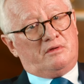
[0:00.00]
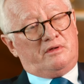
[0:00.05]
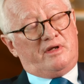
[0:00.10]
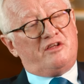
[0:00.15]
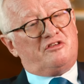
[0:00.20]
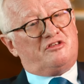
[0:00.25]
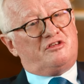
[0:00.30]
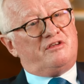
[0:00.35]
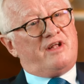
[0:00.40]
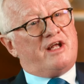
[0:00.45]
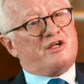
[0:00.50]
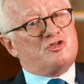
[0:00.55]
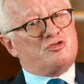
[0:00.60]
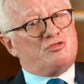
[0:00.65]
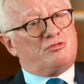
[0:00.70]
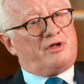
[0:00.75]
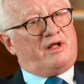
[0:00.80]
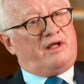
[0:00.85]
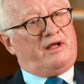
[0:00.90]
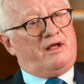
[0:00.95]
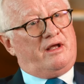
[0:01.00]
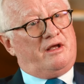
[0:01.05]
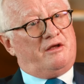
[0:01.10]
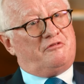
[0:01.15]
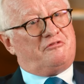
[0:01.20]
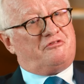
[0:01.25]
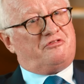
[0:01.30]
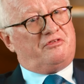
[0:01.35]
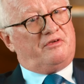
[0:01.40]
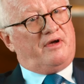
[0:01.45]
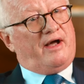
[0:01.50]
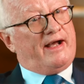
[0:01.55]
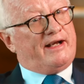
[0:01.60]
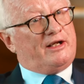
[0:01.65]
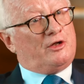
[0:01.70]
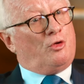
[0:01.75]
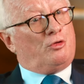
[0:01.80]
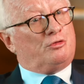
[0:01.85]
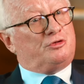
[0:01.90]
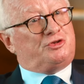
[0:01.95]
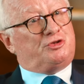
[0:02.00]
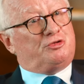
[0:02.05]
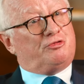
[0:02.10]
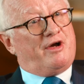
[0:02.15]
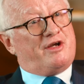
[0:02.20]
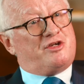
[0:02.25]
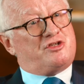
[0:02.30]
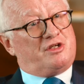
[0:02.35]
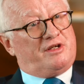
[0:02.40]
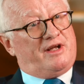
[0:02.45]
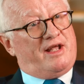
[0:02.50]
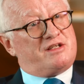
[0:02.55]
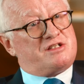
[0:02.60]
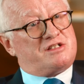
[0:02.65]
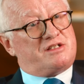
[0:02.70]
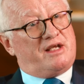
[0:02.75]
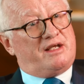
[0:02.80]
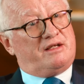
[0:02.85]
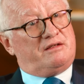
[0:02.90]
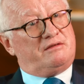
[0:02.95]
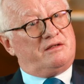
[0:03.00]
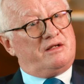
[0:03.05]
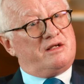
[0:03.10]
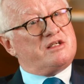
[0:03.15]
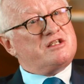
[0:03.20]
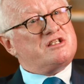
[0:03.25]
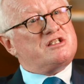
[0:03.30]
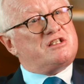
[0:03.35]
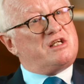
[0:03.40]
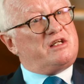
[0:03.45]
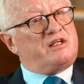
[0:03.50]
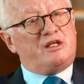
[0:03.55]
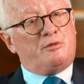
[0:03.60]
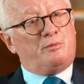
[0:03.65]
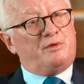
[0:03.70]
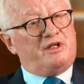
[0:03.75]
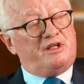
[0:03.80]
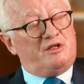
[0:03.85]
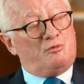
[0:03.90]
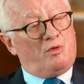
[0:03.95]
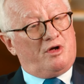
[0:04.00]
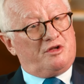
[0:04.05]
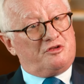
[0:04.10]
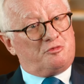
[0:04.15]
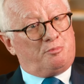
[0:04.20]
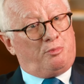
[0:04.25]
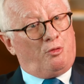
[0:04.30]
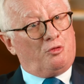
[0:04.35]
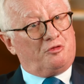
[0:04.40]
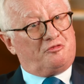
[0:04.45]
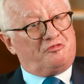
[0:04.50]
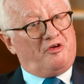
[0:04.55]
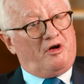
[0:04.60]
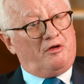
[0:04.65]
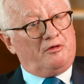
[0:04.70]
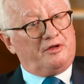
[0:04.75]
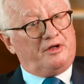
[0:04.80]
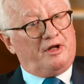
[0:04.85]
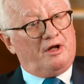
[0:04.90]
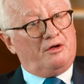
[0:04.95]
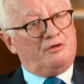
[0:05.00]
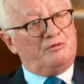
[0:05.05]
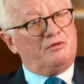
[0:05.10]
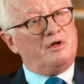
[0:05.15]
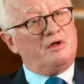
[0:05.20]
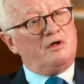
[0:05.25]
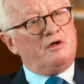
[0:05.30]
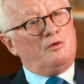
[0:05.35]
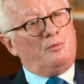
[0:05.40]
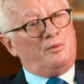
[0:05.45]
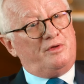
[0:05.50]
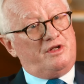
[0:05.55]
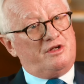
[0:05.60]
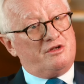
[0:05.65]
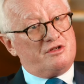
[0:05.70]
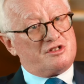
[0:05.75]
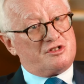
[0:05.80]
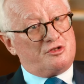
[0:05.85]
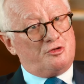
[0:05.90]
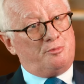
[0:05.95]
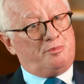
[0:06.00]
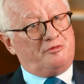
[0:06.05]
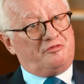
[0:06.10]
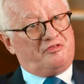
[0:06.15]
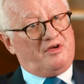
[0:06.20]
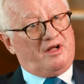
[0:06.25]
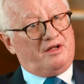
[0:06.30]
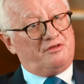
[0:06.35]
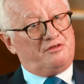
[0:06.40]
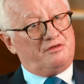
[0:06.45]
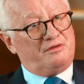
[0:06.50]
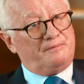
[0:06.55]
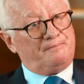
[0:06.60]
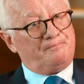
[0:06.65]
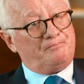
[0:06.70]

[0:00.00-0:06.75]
it's natural to have a long duration asset sitting within one's portfolio within a super fund.